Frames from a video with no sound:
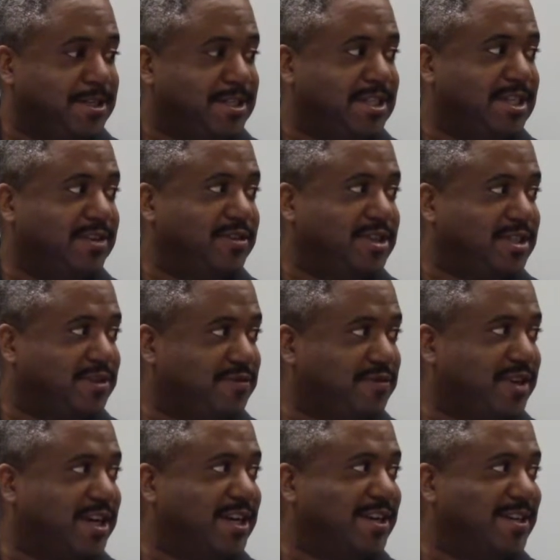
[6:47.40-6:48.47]
Chariots of
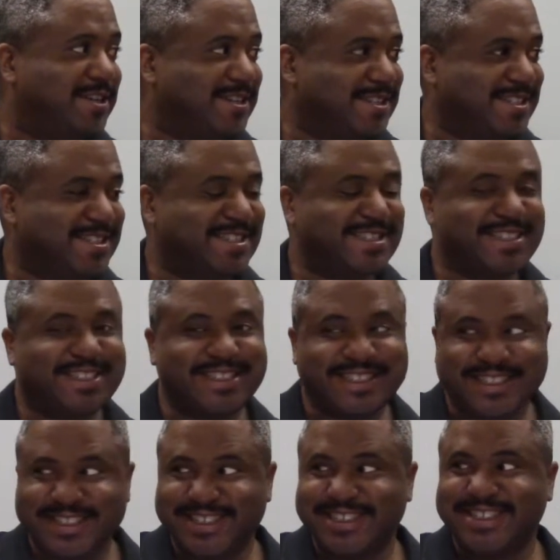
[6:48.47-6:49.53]

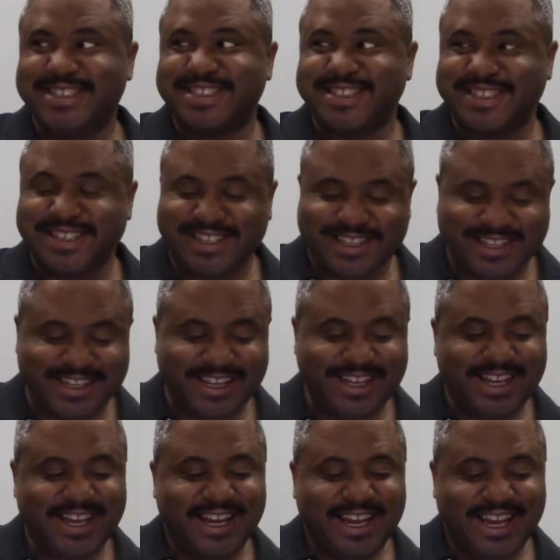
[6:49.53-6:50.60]
fire.
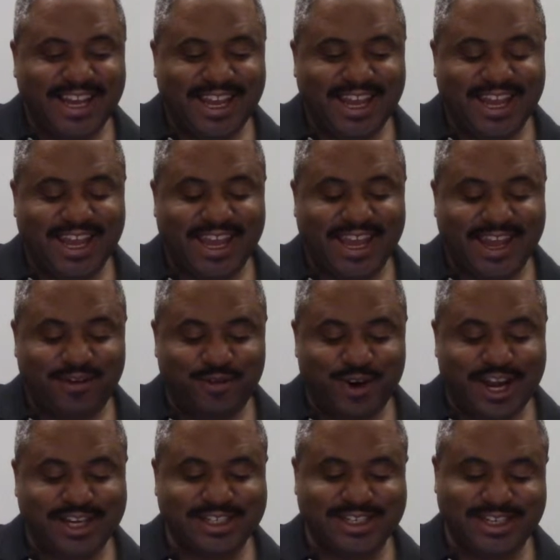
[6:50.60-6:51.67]
And we're
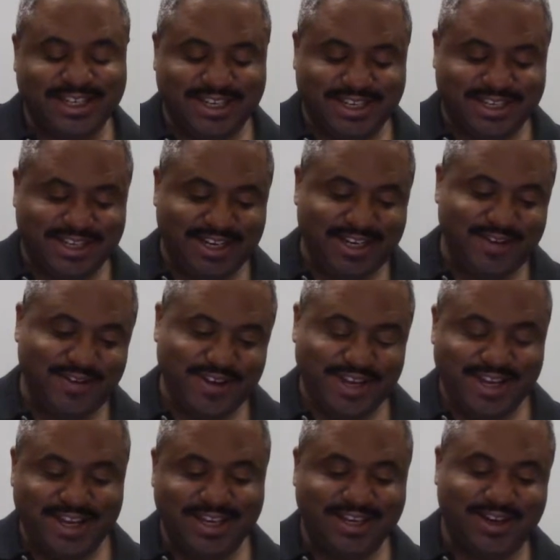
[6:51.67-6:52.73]
actually
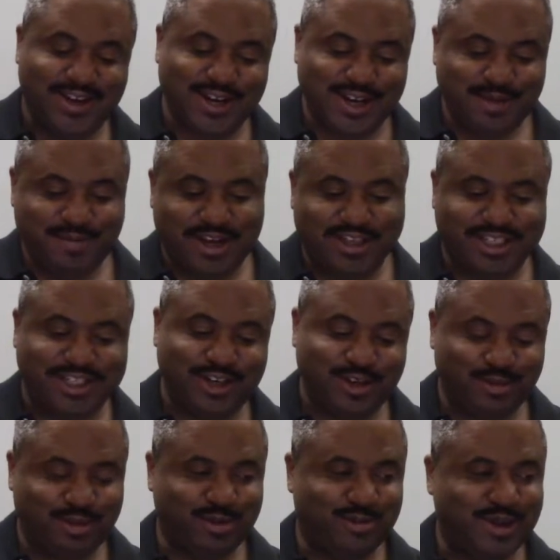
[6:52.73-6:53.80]
continuing talking about
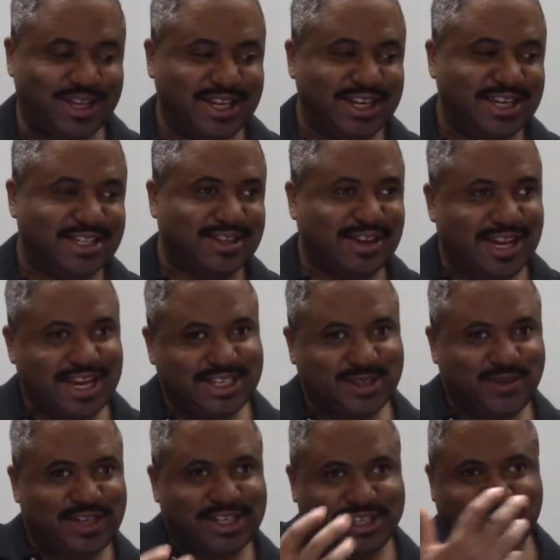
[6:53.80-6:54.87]
cherubim. So last
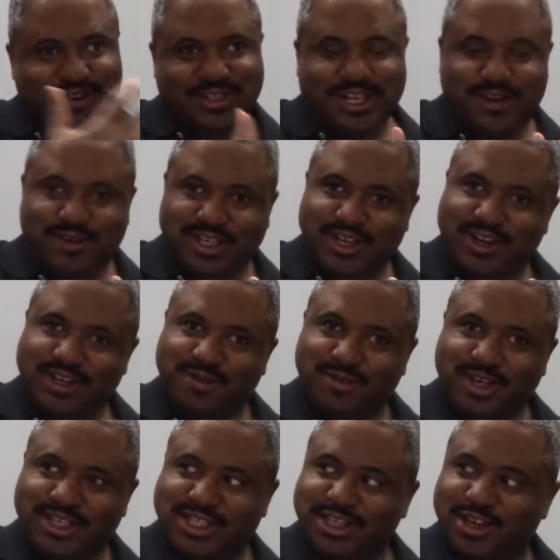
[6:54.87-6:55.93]
week it turns out we talked
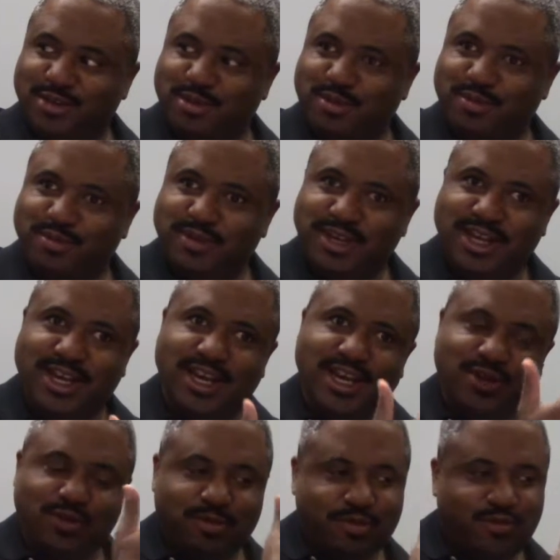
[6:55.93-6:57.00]
about cherubim,
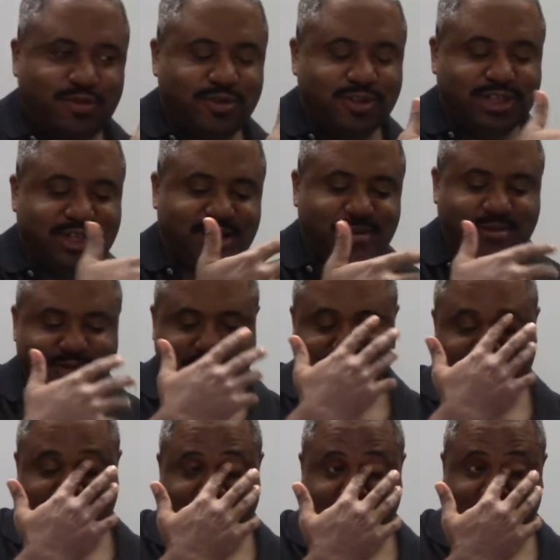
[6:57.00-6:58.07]
and the week before cherubim. So
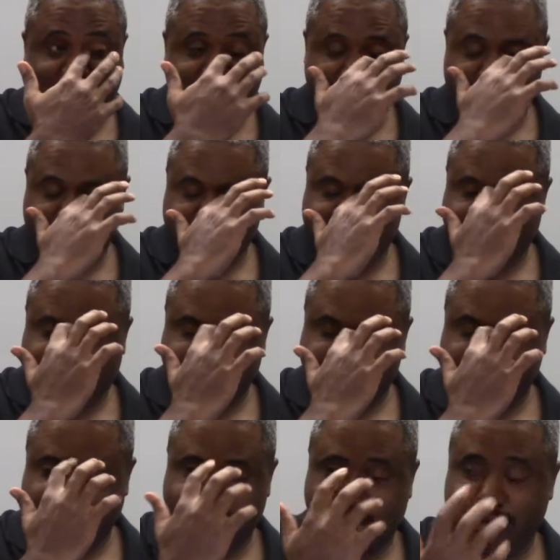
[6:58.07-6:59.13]
this is our 3rd lesson
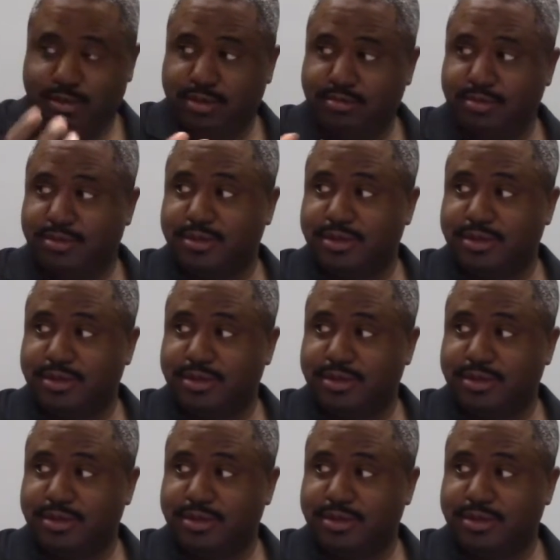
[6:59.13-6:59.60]
on cherubim.